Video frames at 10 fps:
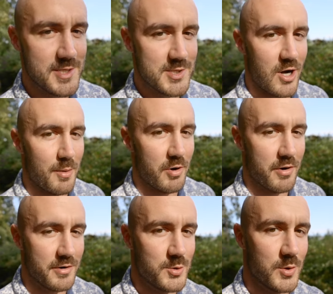stop on
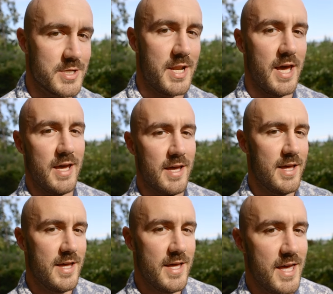our tour today
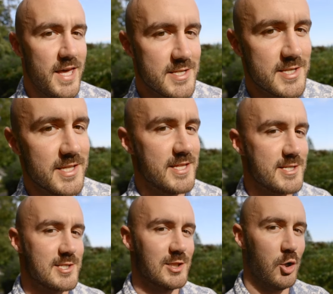is the
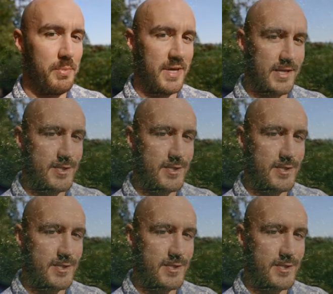sloping